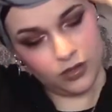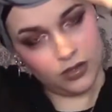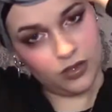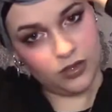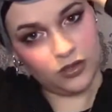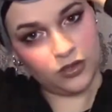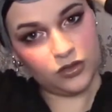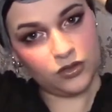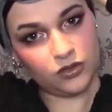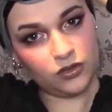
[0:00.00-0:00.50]

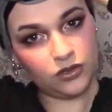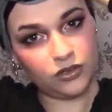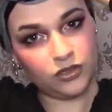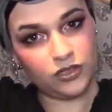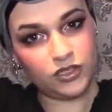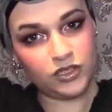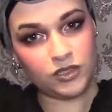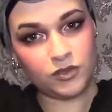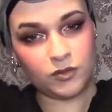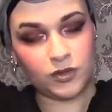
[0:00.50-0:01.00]
So you
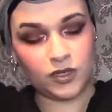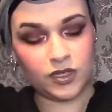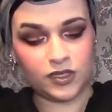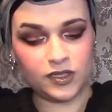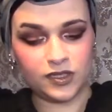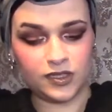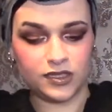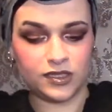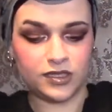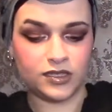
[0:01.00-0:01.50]
just
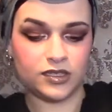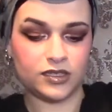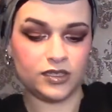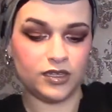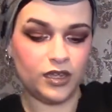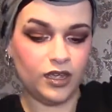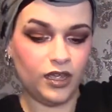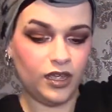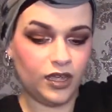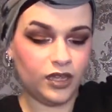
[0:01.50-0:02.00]
twist,
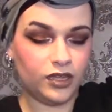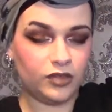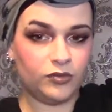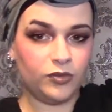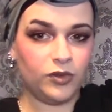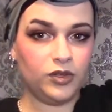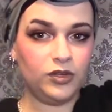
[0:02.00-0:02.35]
and then when